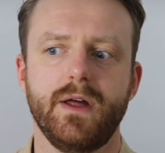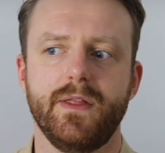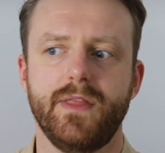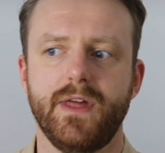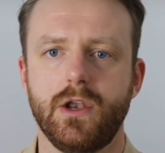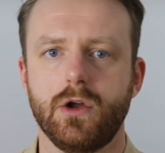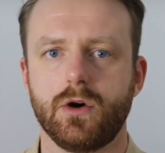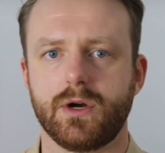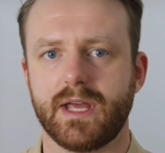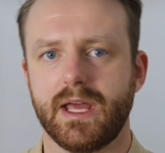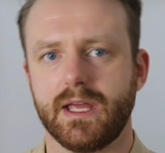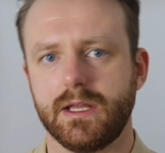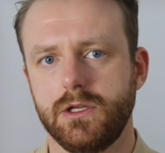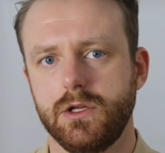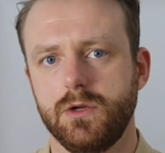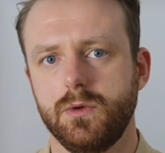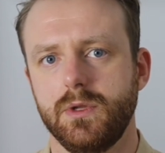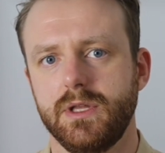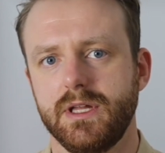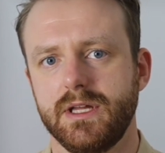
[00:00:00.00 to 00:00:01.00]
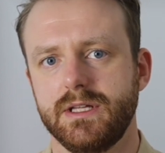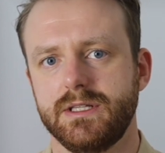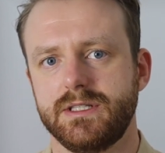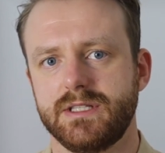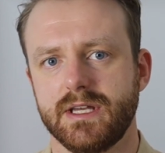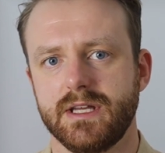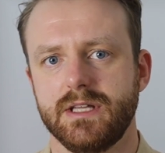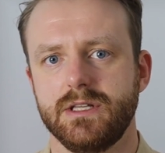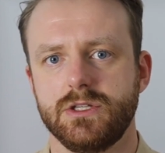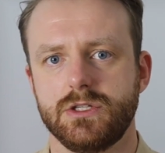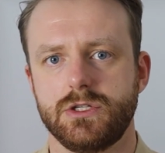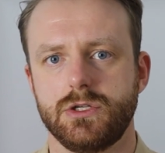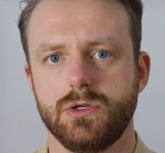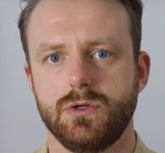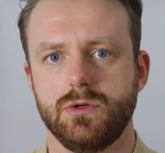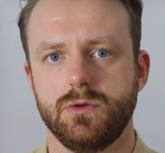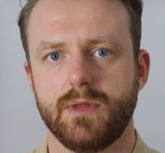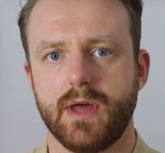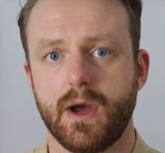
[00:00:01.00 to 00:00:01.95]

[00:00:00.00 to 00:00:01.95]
they're not getting new leads into